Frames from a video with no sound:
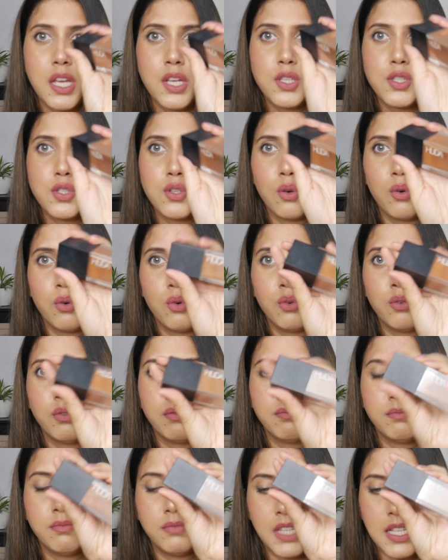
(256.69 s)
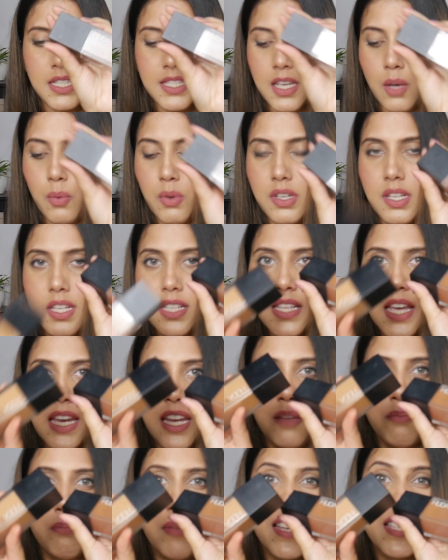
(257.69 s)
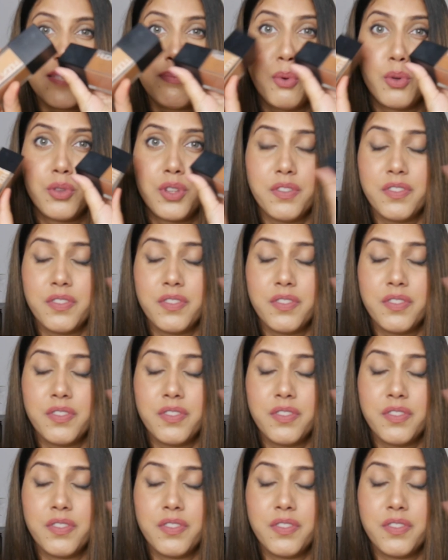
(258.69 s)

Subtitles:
So that's how it is. I can mix both